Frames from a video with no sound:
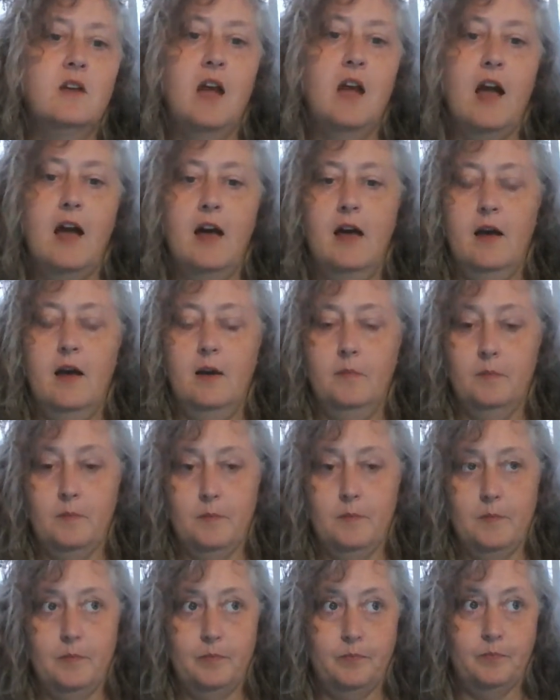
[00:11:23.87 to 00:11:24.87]
uh,
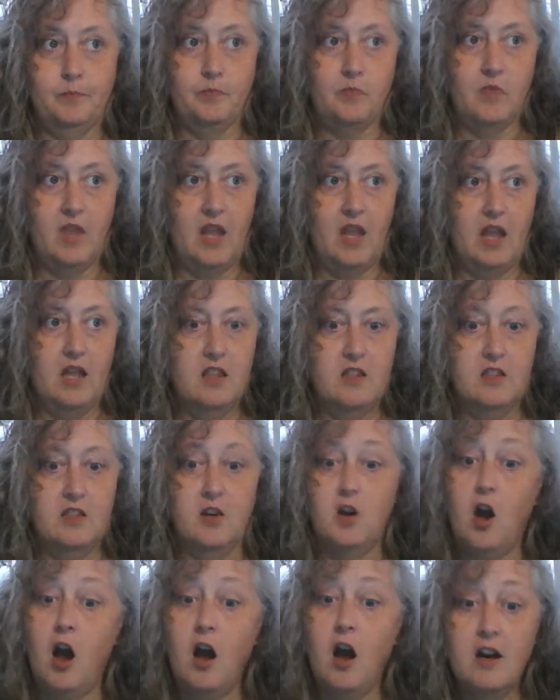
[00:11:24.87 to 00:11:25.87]
the
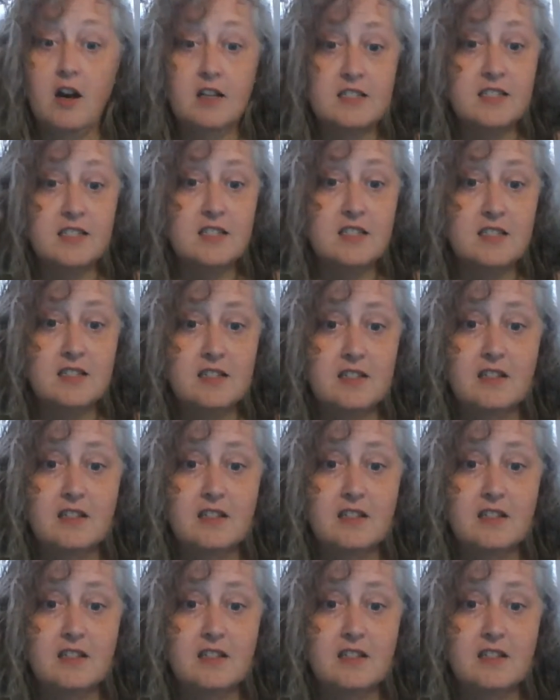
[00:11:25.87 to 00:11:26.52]
cost,